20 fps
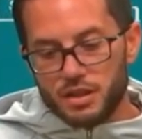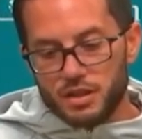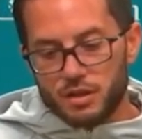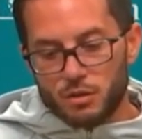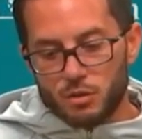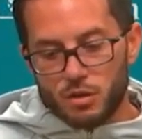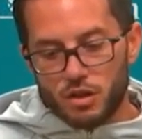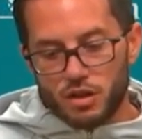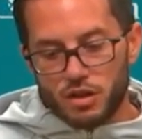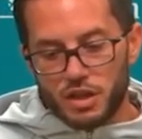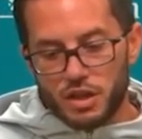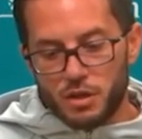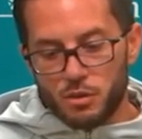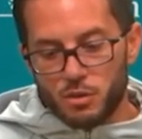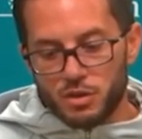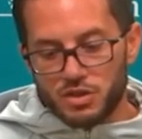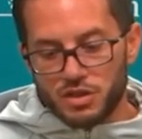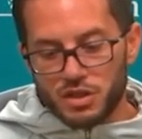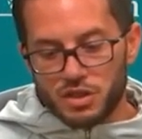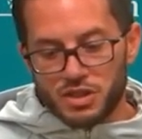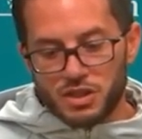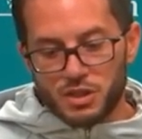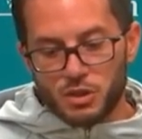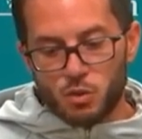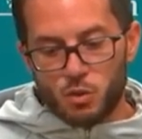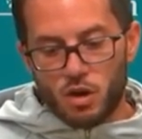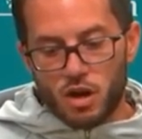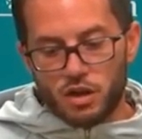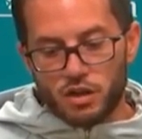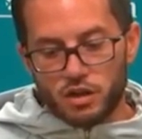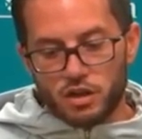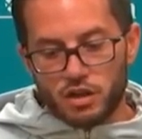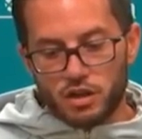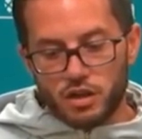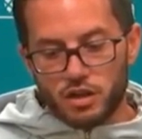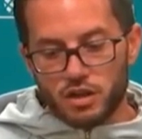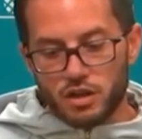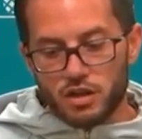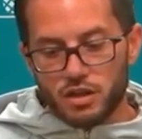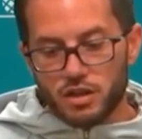Well, he was a squatter
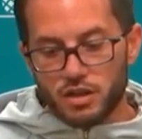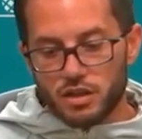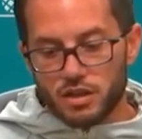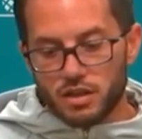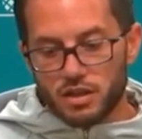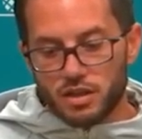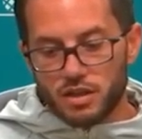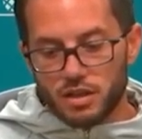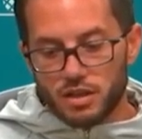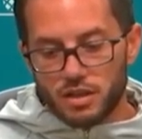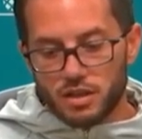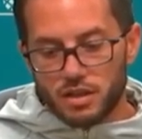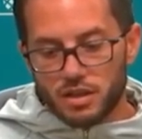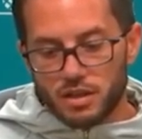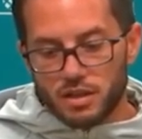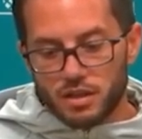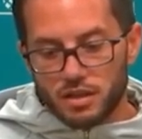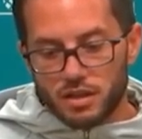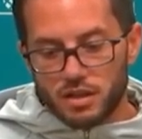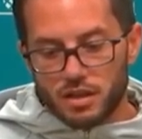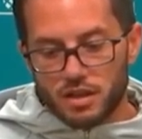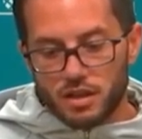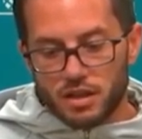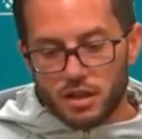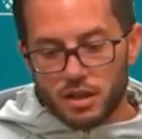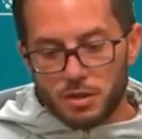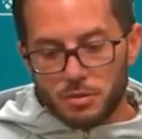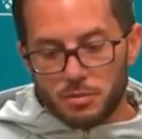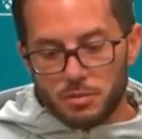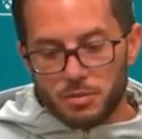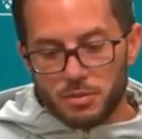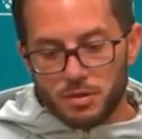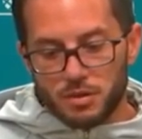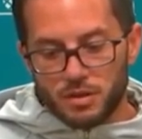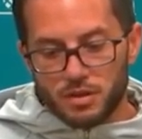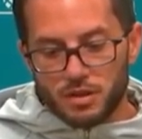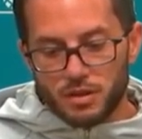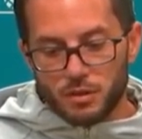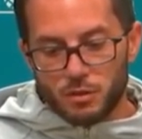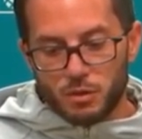when
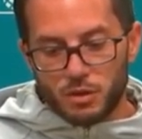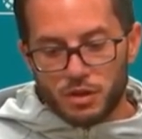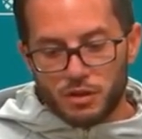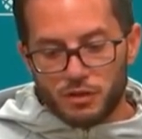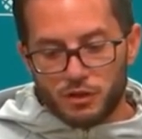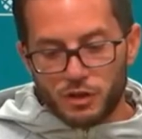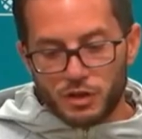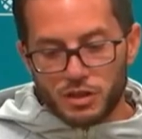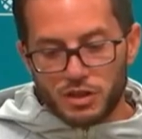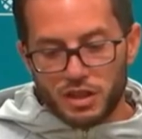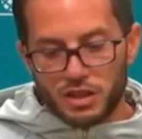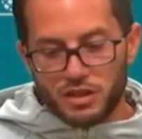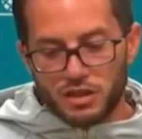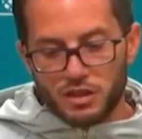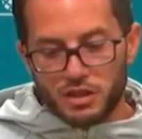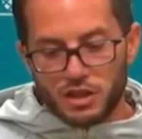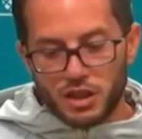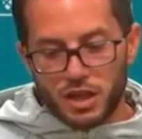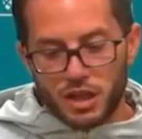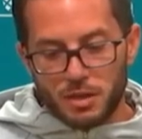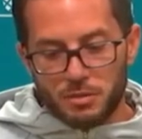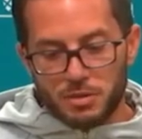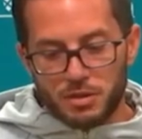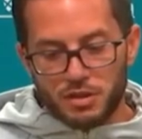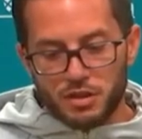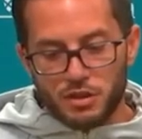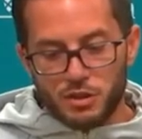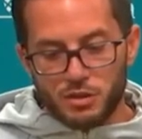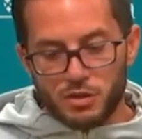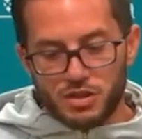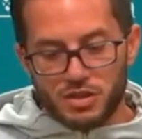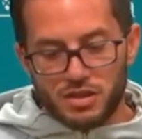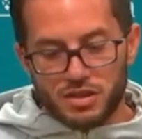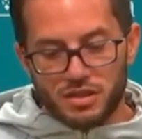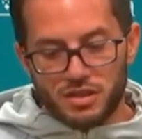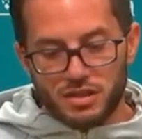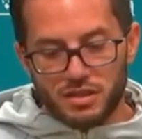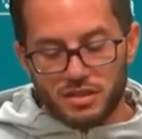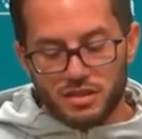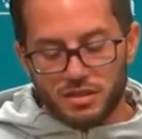he first got the job in Houston,
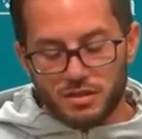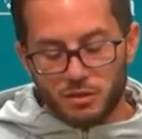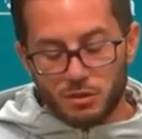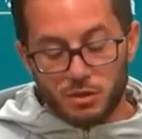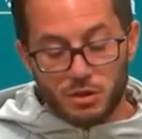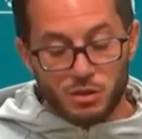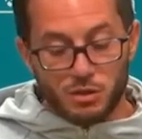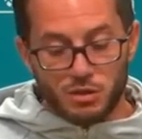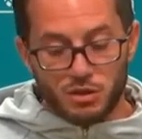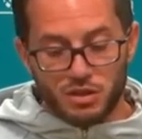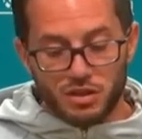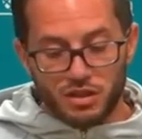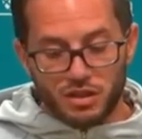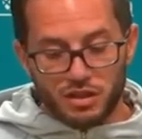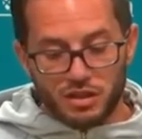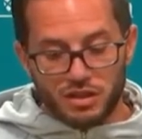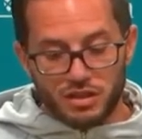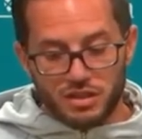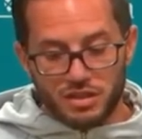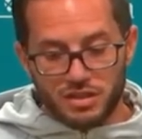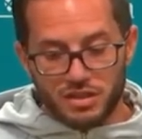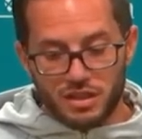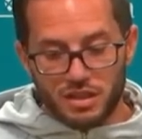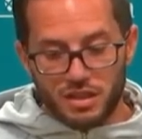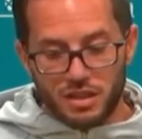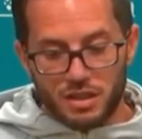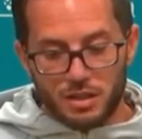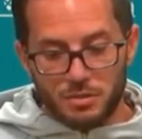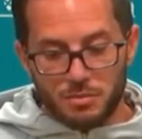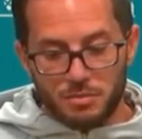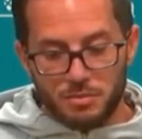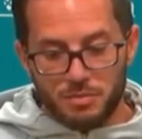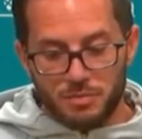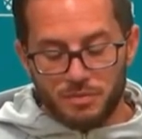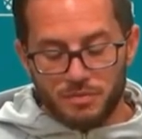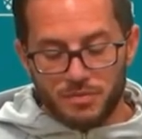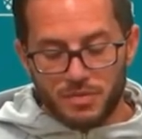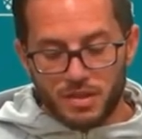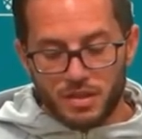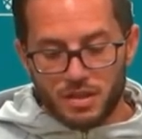which was hilarious. So
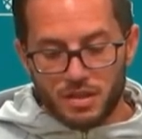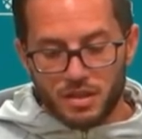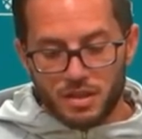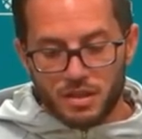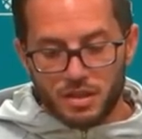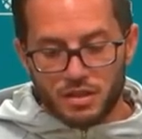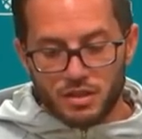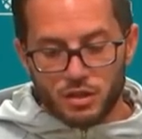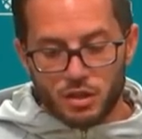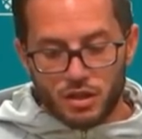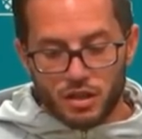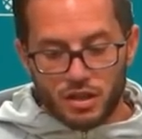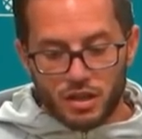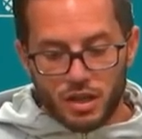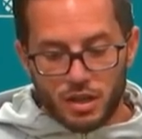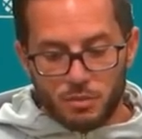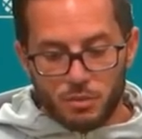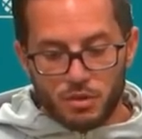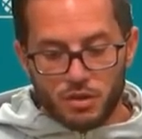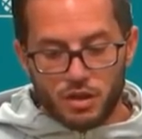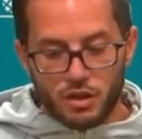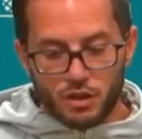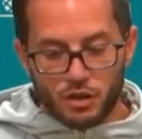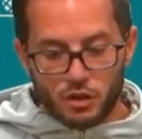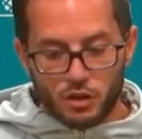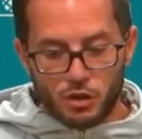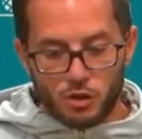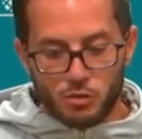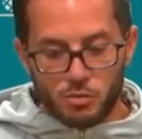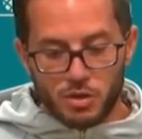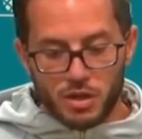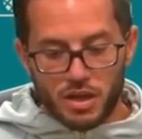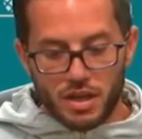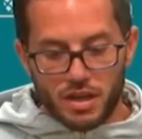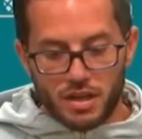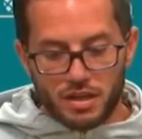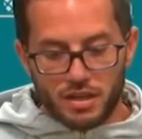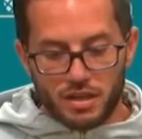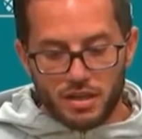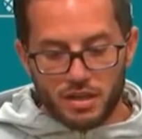I came with Gary
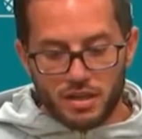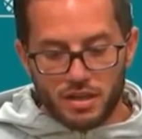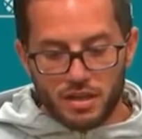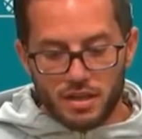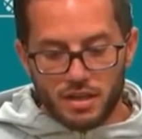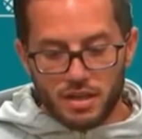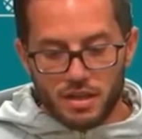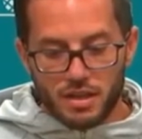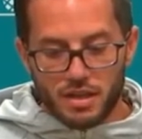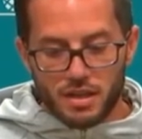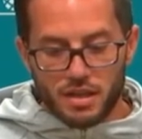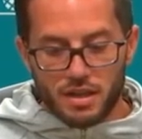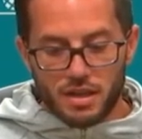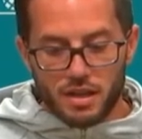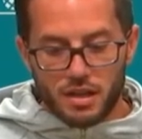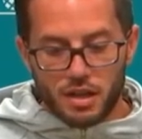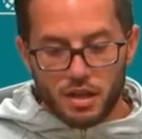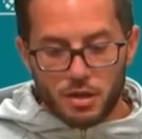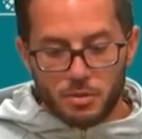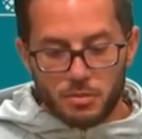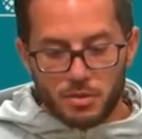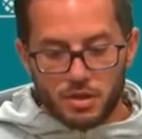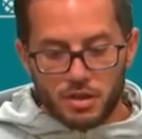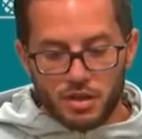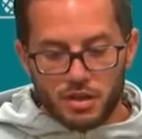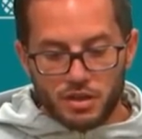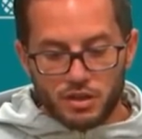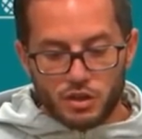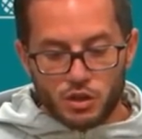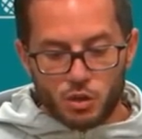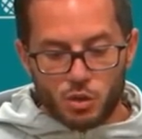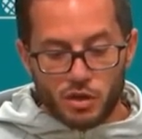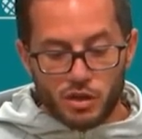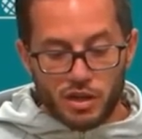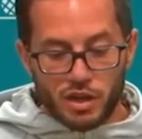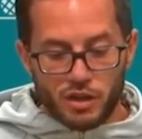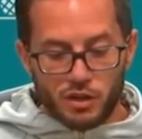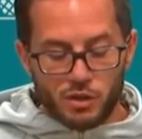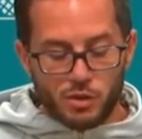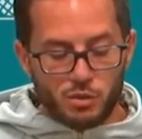Kubiak and Troy
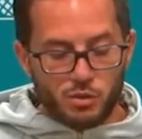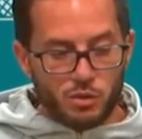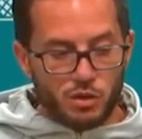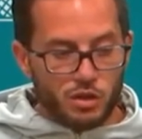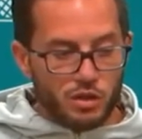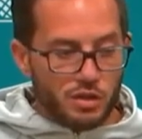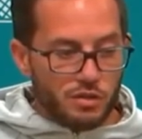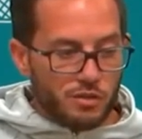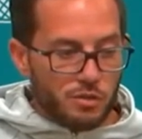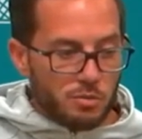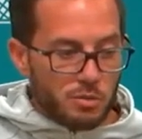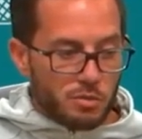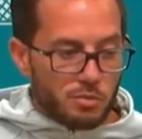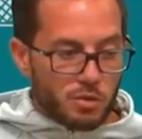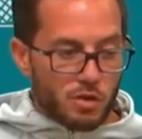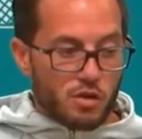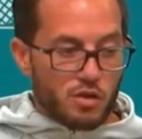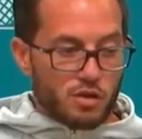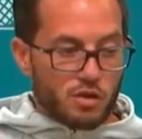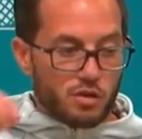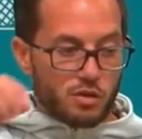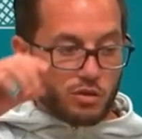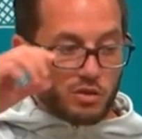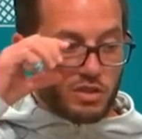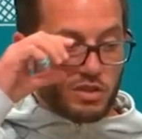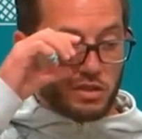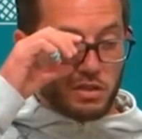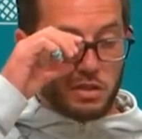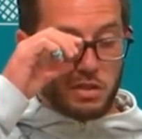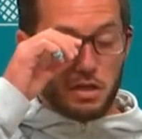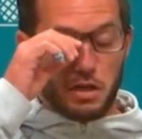Calhoun, really, from the Broncos.